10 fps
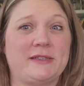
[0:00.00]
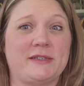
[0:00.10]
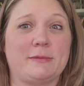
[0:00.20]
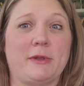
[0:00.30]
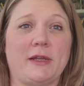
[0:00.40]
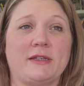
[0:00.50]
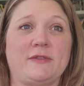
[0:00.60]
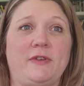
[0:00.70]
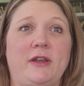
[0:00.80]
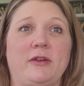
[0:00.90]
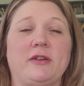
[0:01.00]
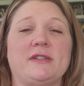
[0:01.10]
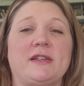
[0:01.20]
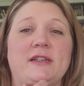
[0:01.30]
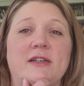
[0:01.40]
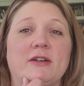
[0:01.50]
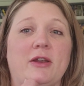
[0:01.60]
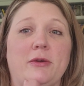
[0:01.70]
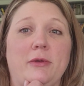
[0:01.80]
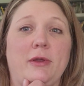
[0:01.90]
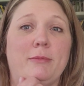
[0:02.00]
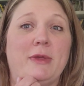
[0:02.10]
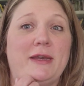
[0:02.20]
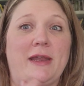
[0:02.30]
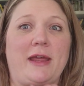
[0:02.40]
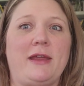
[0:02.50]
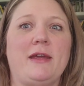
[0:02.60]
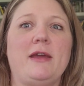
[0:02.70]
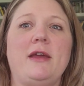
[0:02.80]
since my last video because I did it on a Monday.